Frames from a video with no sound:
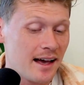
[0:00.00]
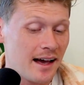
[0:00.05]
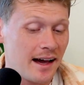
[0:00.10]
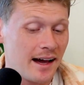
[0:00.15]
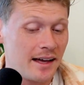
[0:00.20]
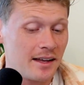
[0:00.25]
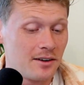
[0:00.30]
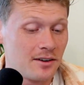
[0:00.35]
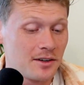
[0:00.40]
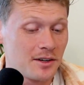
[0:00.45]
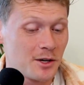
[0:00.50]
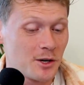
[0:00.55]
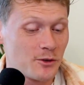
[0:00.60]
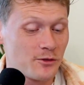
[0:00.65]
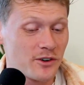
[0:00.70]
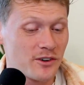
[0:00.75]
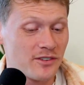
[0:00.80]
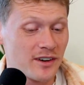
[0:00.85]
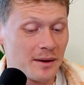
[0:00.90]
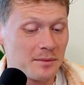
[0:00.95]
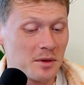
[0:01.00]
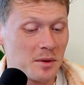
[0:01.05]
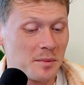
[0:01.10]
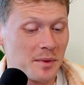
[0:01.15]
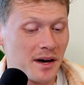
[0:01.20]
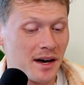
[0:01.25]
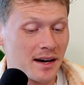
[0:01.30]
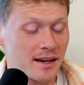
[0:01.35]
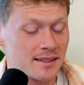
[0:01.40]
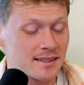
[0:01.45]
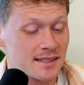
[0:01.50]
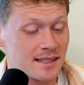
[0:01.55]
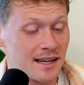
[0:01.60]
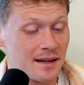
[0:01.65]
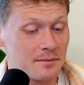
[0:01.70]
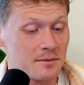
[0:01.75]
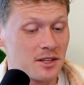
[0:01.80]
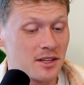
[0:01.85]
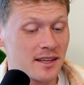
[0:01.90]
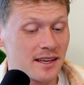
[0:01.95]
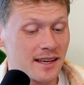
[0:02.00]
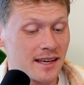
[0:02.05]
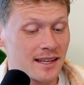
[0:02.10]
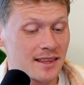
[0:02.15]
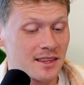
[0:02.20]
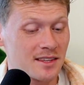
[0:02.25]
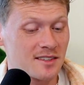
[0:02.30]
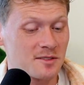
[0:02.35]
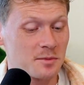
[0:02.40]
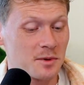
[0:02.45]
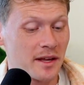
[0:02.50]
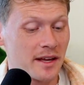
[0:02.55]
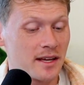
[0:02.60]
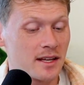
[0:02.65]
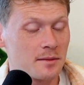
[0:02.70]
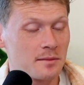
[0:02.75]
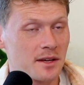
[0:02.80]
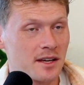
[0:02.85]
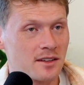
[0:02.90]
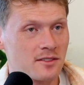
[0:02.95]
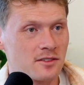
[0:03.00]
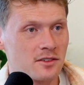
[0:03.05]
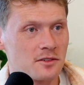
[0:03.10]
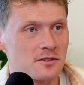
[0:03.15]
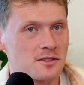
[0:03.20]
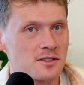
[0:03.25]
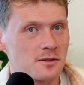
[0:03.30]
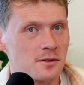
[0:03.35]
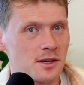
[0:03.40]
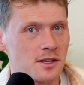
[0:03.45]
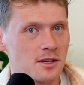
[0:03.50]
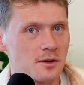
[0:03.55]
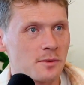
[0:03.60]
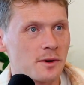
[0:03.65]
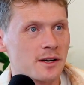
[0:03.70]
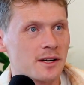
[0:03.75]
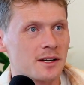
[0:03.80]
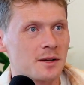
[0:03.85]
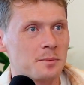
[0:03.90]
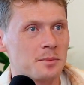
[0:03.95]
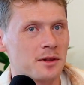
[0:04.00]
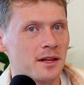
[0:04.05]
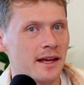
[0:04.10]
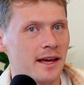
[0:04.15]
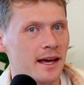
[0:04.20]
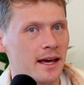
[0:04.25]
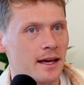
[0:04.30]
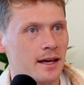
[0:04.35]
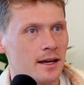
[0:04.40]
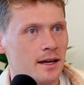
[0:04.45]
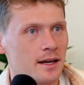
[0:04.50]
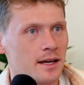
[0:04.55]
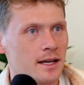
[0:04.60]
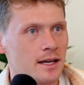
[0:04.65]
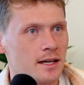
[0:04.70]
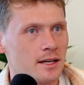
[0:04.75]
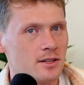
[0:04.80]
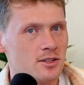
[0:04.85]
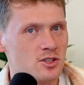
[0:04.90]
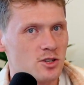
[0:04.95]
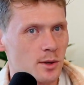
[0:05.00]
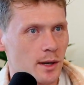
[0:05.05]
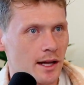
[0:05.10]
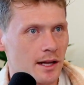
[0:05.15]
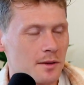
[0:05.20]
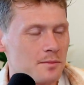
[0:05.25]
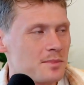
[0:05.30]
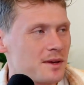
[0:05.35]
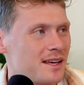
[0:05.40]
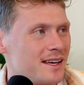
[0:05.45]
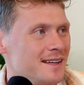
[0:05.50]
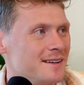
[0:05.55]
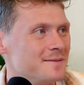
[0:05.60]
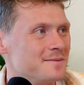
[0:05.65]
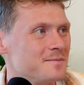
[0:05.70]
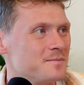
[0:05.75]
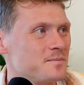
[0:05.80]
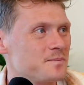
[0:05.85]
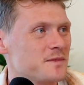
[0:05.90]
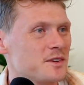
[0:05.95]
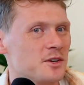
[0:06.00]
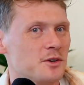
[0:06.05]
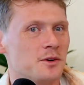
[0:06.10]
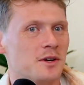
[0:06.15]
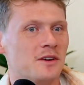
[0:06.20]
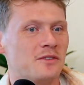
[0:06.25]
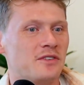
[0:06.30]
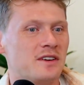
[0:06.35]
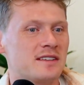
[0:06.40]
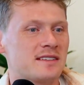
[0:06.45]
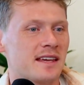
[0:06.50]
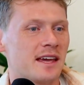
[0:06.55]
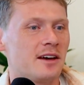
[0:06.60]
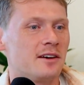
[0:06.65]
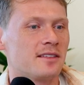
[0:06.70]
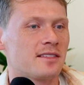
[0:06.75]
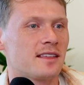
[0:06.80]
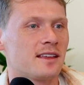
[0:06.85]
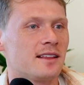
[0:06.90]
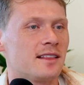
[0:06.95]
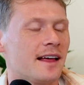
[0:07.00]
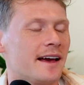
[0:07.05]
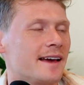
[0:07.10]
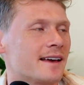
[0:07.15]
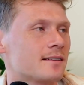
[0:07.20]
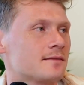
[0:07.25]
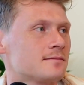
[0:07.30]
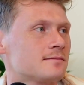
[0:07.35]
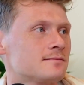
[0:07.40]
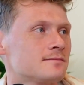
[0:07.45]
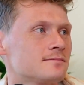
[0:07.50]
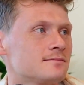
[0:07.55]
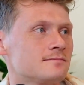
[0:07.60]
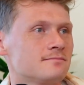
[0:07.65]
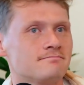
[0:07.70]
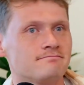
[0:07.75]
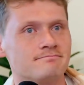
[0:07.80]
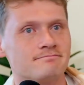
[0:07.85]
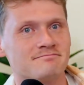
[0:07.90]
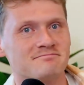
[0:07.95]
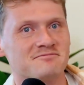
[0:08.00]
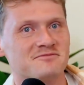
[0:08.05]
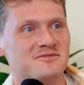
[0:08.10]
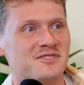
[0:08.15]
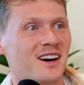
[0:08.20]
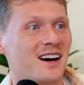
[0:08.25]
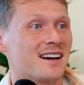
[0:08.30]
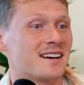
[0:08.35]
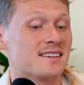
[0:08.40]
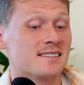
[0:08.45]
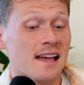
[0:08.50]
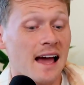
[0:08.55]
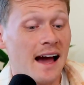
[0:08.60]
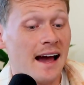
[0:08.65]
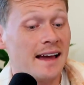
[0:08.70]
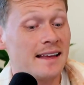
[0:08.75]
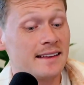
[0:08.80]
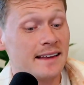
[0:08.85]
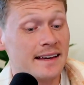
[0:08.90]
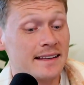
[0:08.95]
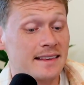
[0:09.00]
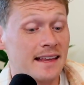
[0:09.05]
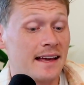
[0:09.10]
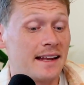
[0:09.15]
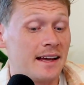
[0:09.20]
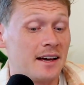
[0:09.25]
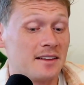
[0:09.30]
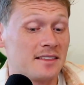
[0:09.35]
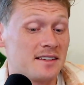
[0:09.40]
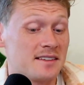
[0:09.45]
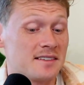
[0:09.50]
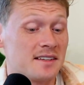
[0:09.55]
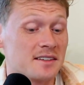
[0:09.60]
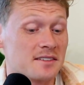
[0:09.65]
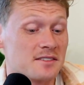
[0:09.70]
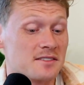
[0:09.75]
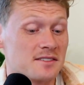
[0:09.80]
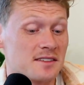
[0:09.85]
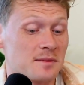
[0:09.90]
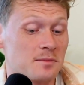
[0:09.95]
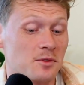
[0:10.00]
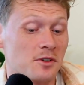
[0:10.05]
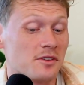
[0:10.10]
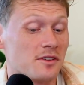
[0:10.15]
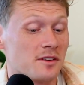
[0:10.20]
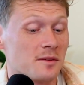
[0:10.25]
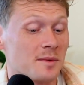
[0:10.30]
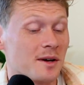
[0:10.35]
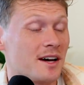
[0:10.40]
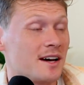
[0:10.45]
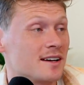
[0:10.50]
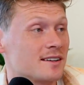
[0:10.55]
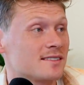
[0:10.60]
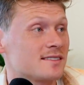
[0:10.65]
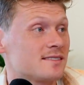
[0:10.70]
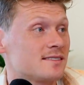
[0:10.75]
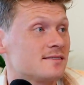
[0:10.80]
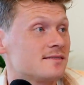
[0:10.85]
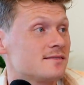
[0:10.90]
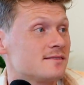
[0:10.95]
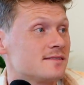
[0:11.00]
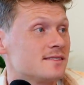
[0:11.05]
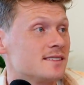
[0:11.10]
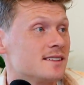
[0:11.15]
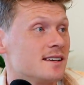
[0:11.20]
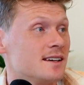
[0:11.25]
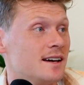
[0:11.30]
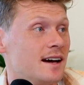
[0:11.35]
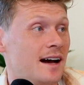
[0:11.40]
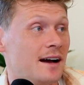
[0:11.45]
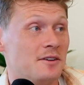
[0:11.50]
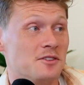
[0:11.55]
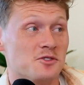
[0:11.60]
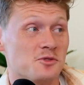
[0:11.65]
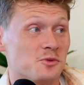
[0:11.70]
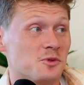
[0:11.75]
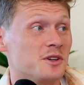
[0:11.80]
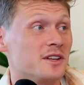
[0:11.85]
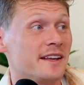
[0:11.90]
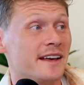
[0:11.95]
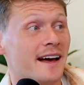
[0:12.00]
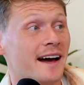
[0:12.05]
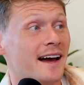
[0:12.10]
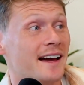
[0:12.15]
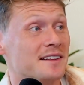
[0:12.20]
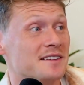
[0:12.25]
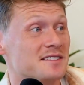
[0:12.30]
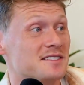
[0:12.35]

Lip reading: don't know if I'm the Bucks and I'm looking at this plan, I'm dude, so either we're going to play Joel Embiid, who if he's healthy, fuck, because I like that healthy Sixers team more than the Bucks. I was really high on